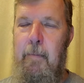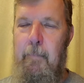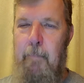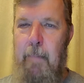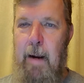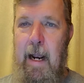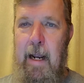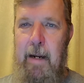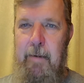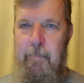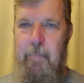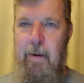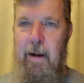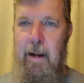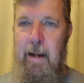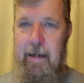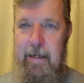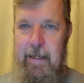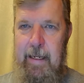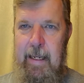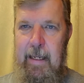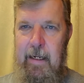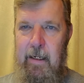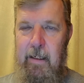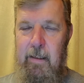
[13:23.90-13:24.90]
Ma and Pa
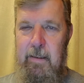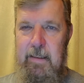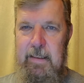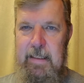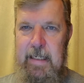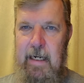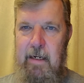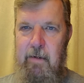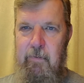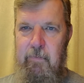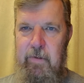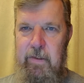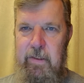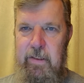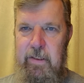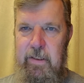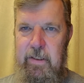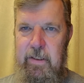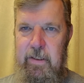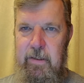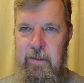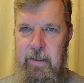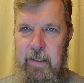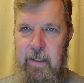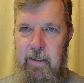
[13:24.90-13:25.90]
Kettle's
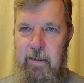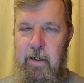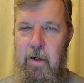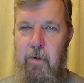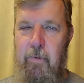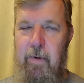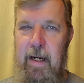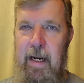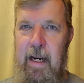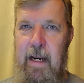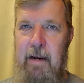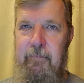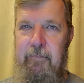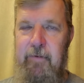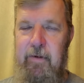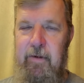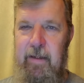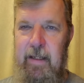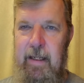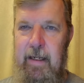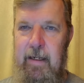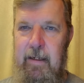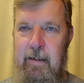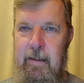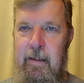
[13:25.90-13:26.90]
house. They're going after
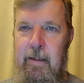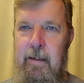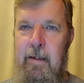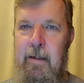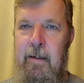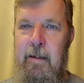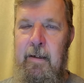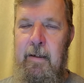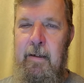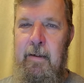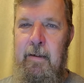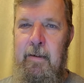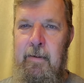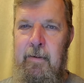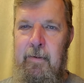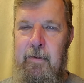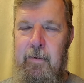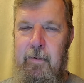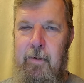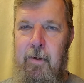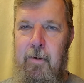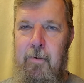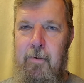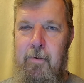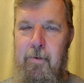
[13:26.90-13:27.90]
that
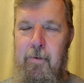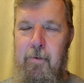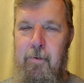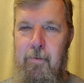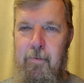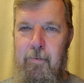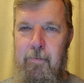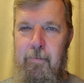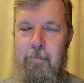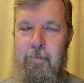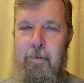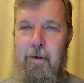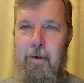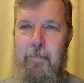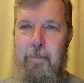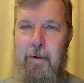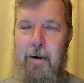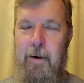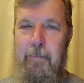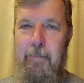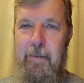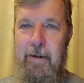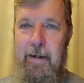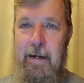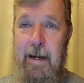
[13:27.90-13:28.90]
local
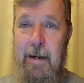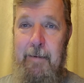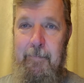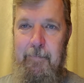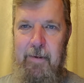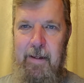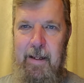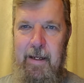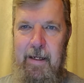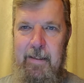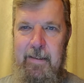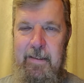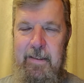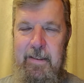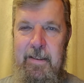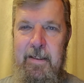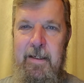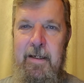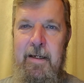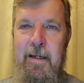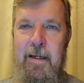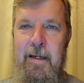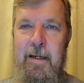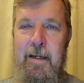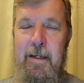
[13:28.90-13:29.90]
apartment complex.
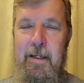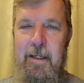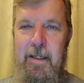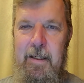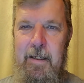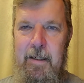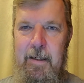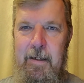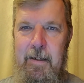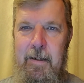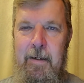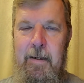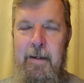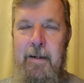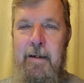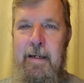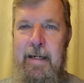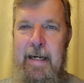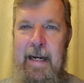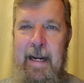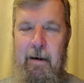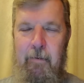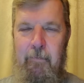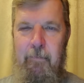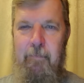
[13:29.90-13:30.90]

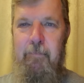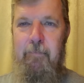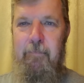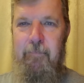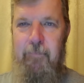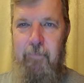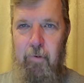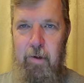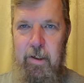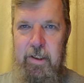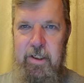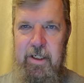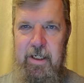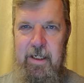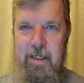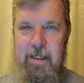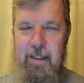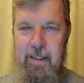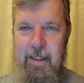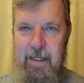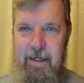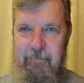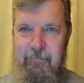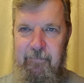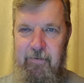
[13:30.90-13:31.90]
Now,
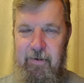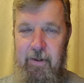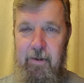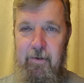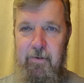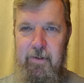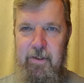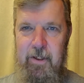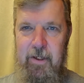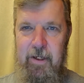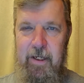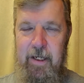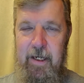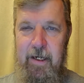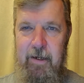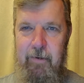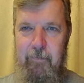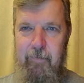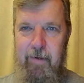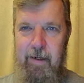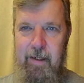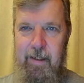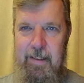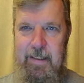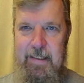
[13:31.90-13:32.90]
fortunately for those looking at
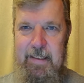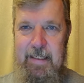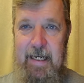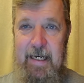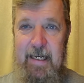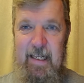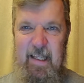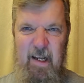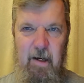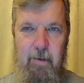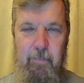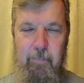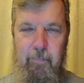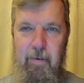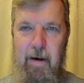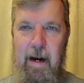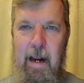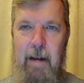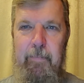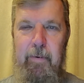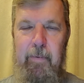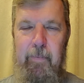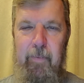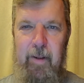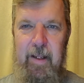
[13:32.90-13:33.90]
real estate, they're
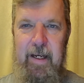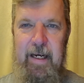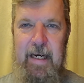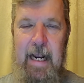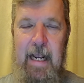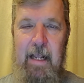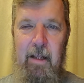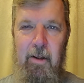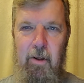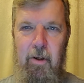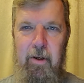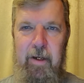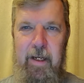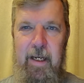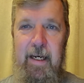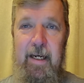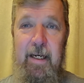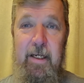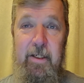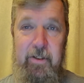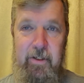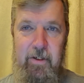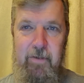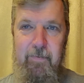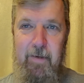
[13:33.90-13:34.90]
probably not looking
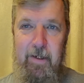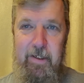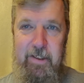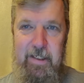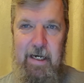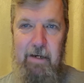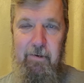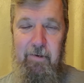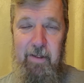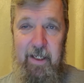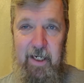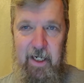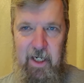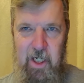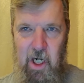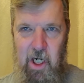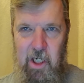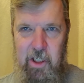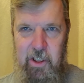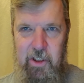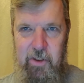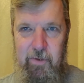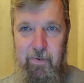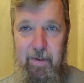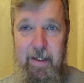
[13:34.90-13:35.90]
at too much out in the
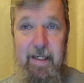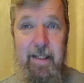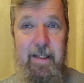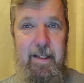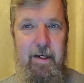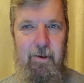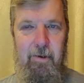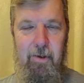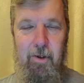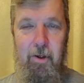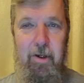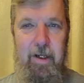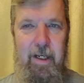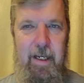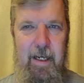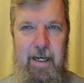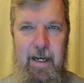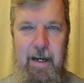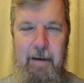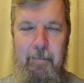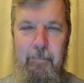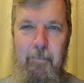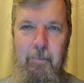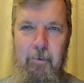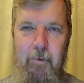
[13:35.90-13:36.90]
country. They're looking
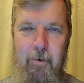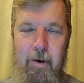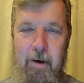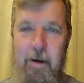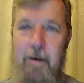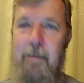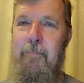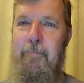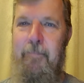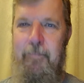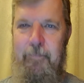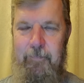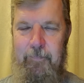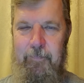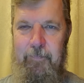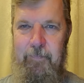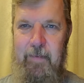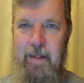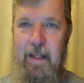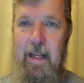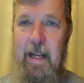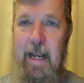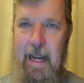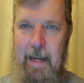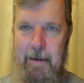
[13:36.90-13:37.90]
at more,
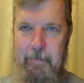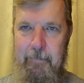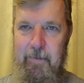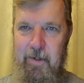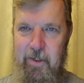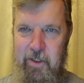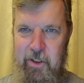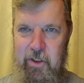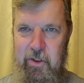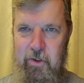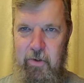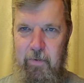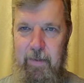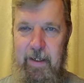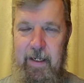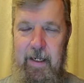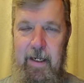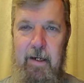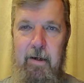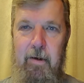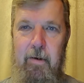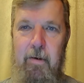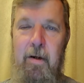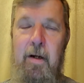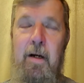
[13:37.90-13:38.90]
I'm assuming
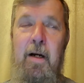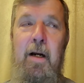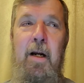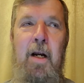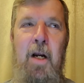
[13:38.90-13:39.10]
here,